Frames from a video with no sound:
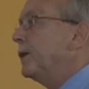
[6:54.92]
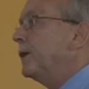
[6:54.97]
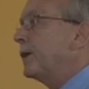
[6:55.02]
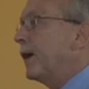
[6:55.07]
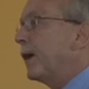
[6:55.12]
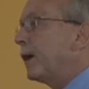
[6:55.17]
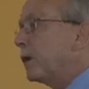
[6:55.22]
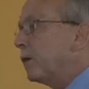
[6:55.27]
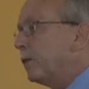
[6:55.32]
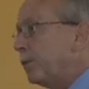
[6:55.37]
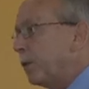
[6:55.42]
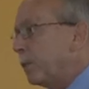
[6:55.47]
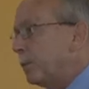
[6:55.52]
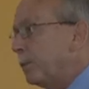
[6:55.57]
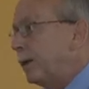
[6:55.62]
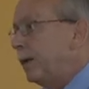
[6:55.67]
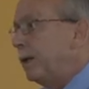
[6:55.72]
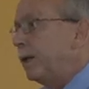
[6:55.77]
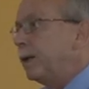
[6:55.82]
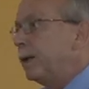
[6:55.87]
Thank you for
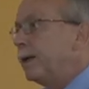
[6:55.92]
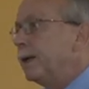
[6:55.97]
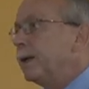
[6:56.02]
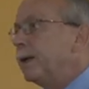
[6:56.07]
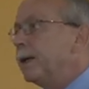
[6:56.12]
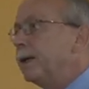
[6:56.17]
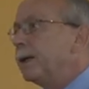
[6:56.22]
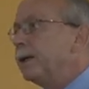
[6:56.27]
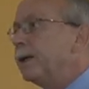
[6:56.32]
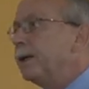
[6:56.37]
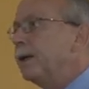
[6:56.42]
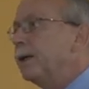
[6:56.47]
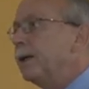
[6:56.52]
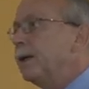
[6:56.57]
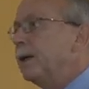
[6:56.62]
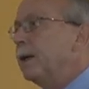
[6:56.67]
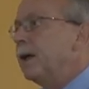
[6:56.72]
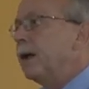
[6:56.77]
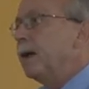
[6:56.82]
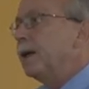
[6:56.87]
being here.
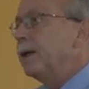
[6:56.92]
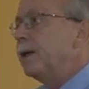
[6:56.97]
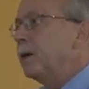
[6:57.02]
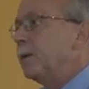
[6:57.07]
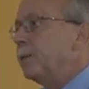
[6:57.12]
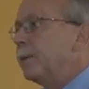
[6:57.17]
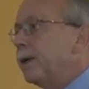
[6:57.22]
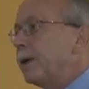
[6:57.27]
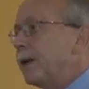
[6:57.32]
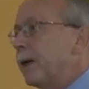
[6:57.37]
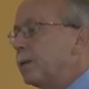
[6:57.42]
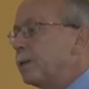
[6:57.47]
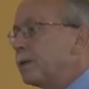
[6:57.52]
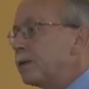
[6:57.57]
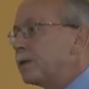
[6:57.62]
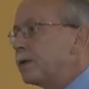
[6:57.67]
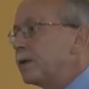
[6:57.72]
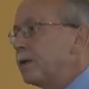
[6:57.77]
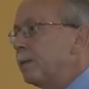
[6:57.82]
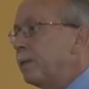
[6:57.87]
I hope that I will
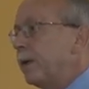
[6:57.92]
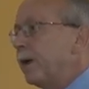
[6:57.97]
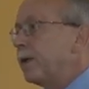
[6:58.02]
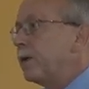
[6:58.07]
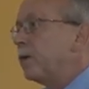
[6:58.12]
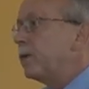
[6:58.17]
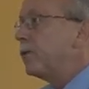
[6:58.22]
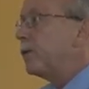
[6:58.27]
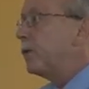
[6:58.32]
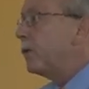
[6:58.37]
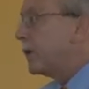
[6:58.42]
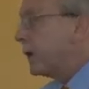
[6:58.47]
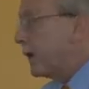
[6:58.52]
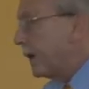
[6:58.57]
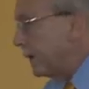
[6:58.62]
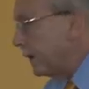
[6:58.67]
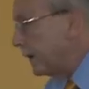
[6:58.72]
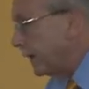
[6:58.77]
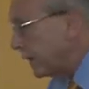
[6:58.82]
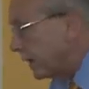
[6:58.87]
see many of you
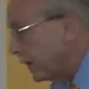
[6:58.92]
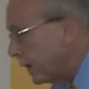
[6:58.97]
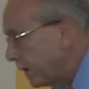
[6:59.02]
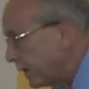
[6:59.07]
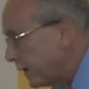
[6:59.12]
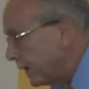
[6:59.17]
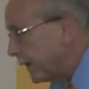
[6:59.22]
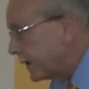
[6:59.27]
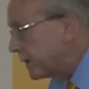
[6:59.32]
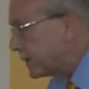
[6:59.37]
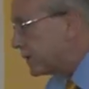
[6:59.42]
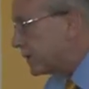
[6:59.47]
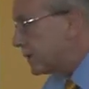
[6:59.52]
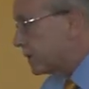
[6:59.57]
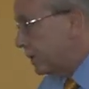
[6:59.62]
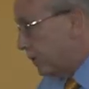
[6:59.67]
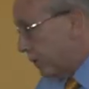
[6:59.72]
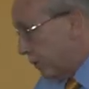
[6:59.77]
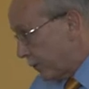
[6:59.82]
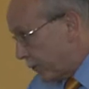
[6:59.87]
again at our
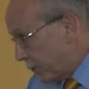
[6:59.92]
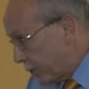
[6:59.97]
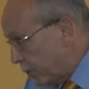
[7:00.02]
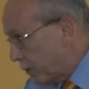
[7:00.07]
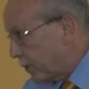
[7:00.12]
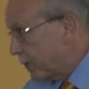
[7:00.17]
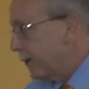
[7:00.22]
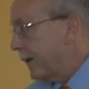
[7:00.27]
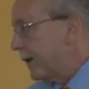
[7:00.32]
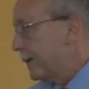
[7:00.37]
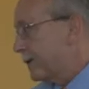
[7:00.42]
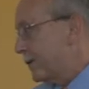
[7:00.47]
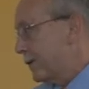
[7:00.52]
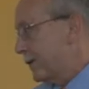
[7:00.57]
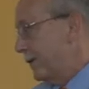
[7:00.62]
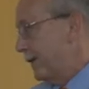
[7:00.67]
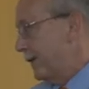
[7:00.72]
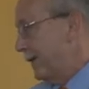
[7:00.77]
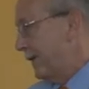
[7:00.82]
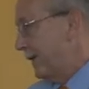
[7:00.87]
next or your
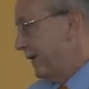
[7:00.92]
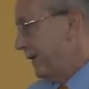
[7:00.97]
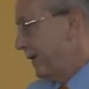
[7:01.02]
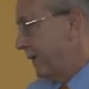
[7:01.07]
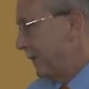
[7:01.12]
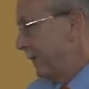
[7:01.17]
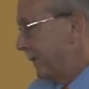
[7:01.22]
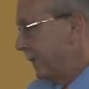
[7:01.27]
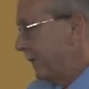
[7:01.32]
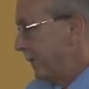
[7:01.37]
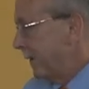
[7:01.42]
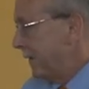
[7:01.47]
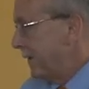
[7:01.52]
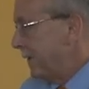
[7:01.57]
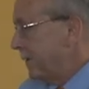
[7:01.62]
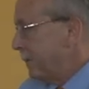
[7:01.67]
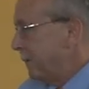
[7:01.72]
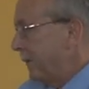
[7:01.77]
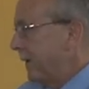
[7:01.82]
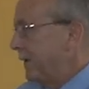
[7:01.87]
next um,
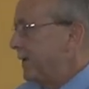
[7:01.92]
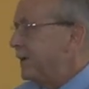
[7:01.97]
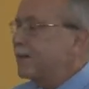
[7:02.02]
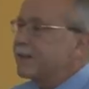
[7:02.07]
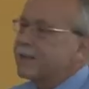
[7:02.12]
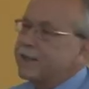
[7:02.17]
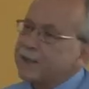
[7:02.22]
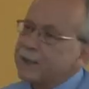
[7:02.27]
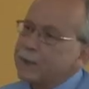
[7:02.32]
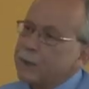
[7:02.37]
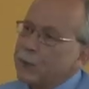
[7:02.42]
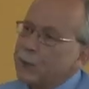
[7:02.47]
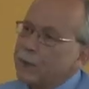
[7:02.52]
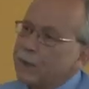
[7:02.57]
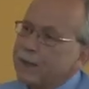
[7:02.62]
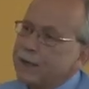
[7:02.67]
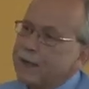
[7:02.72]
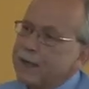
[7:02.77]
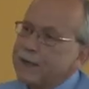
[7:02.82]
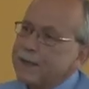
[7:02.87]
meetings that you
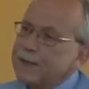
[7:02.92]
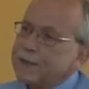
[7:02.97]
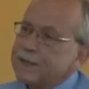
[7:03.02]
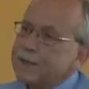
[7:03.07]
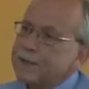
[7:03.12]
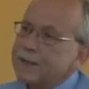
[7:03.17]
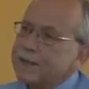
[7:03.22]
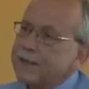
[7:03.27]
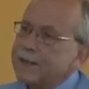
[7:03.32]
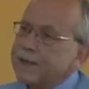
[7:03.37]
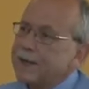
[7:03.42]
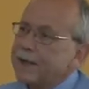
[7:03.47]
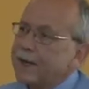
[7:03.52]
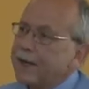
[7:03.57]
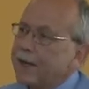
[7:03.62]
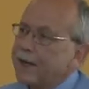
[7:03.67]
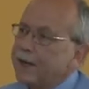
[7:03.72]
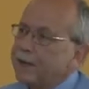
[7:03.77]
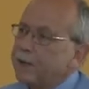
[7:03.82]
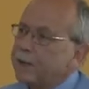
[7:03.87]
organize here
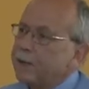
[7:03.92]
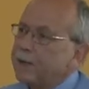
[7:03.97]
at